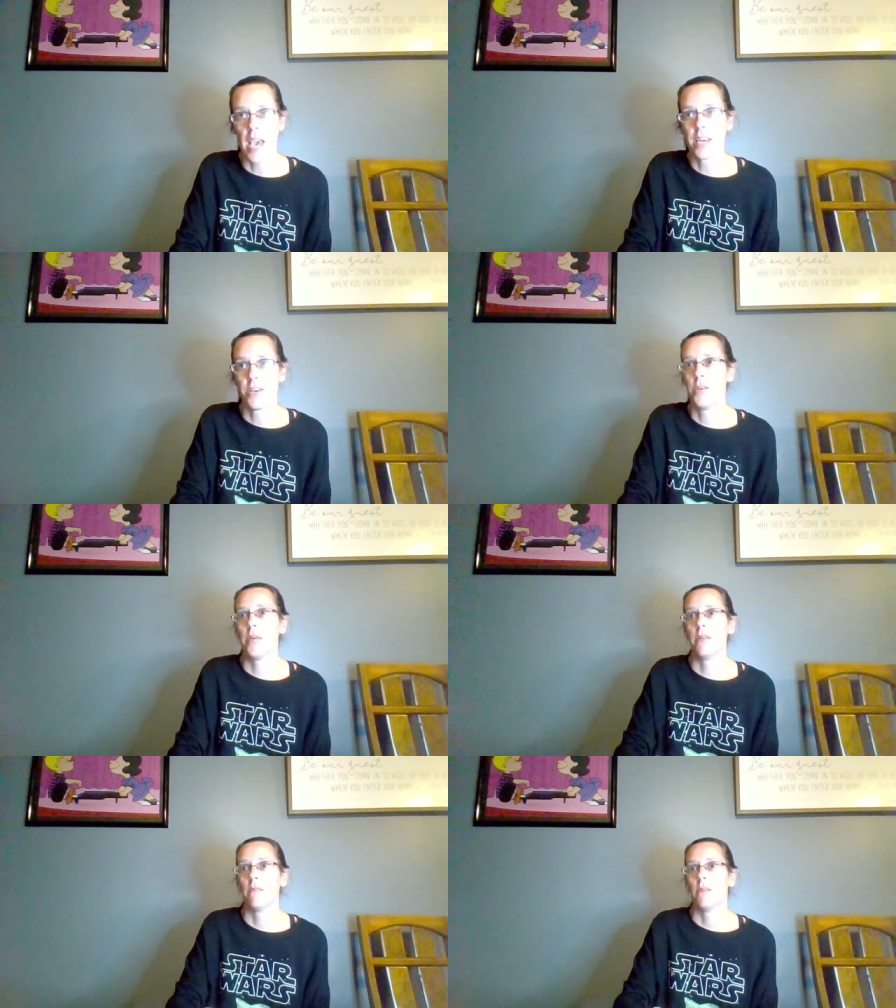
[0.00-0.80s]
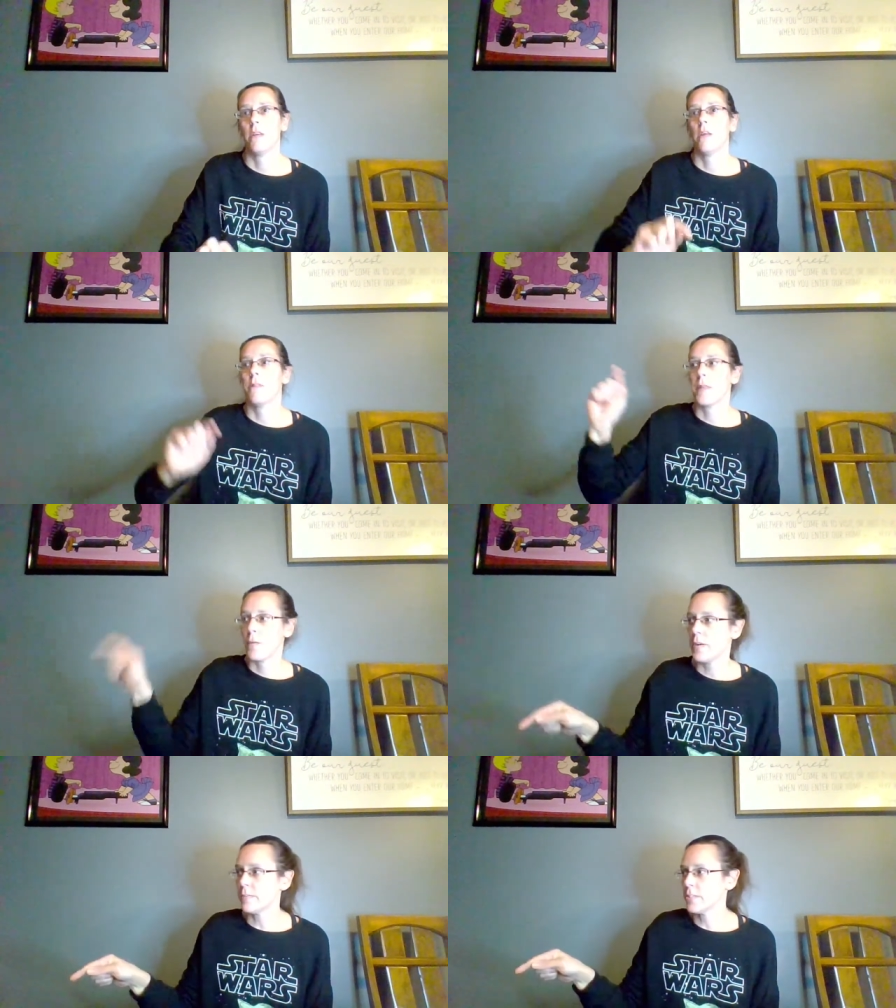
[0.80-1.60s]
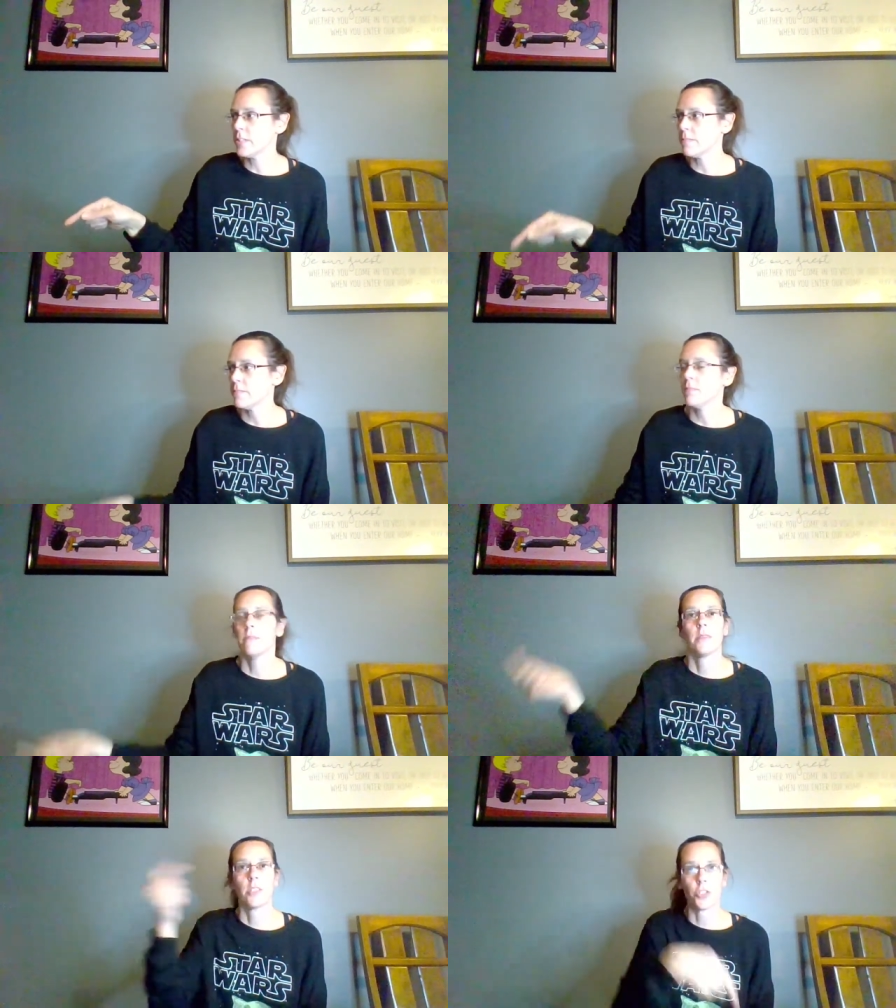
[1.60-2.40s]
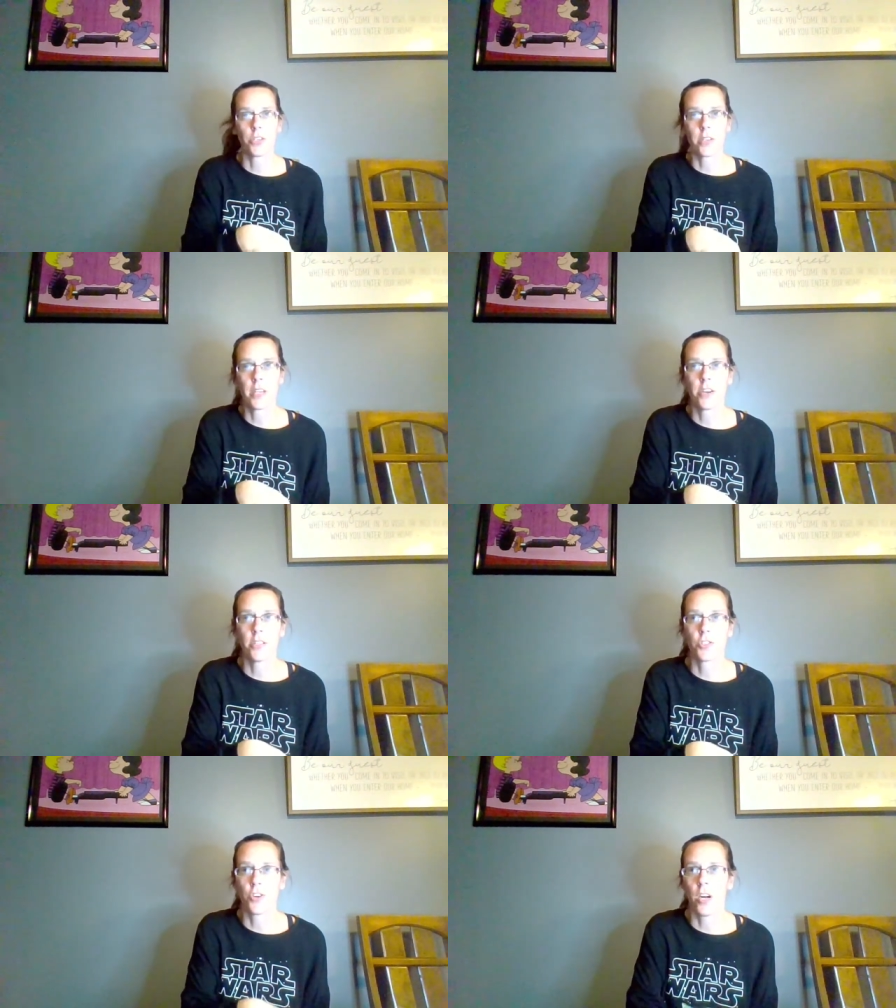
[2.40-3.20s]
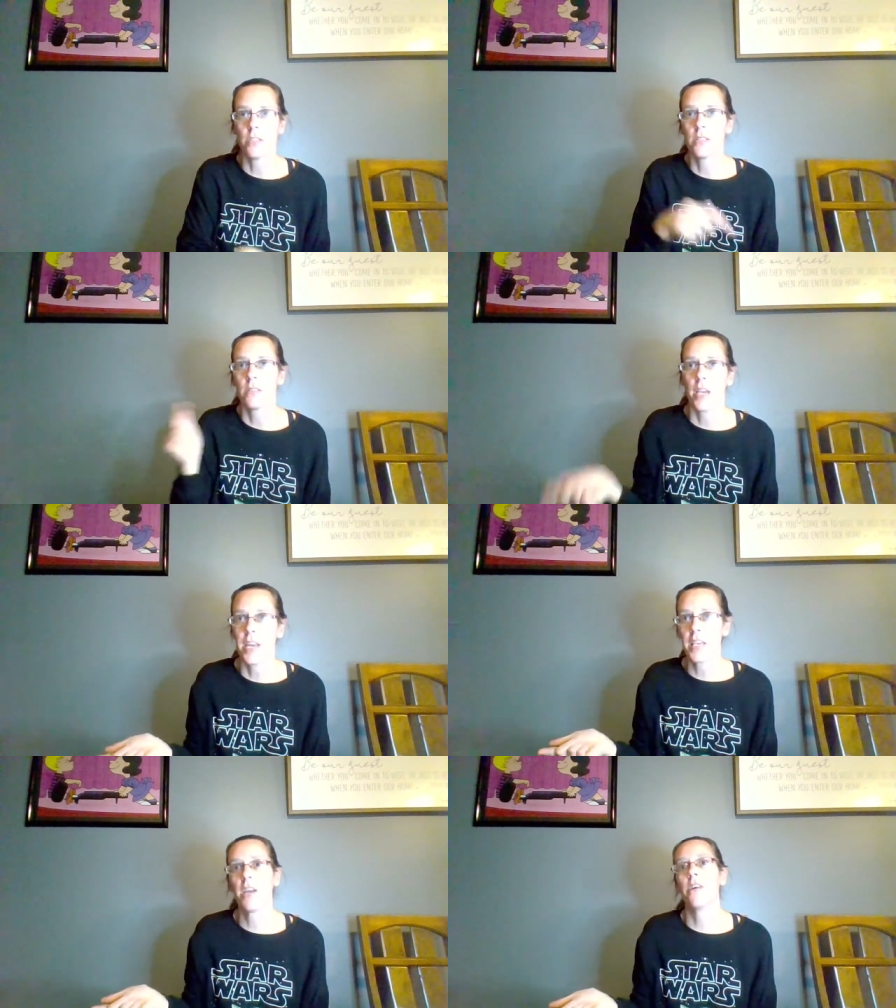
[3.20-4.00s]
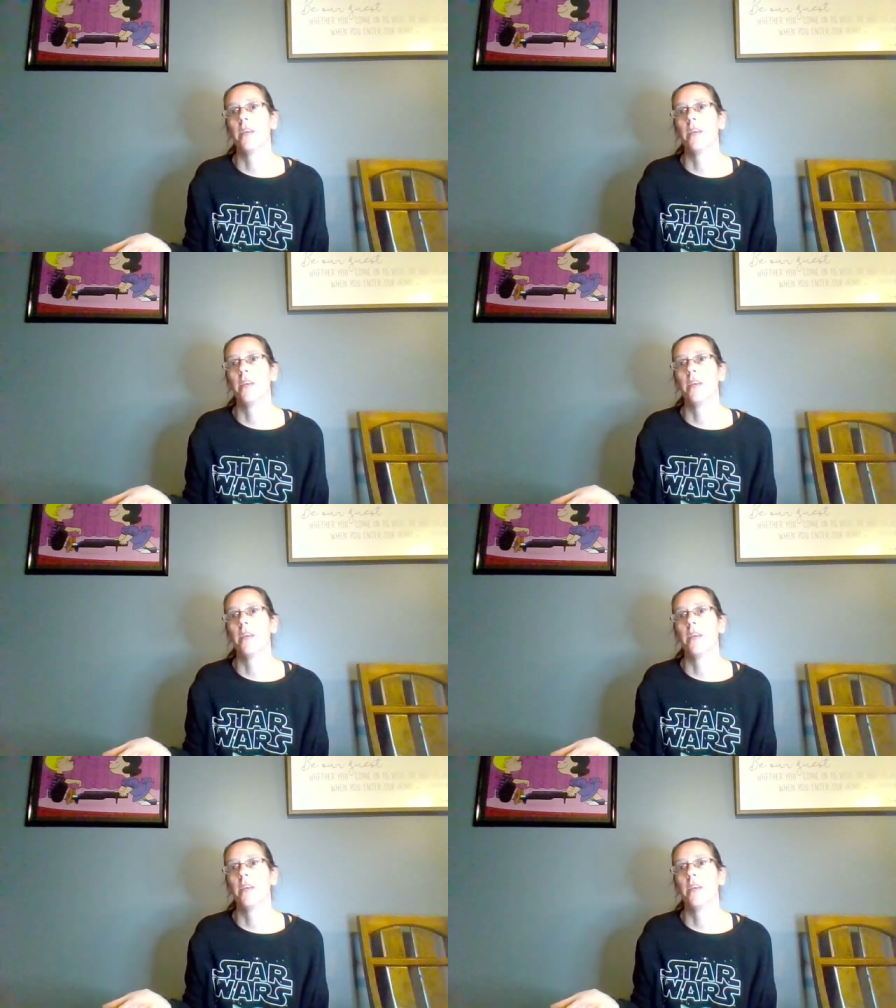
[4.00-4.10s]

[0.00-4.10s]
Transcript: He had to do it. They went up to him, said, you're going to carry this cross, and he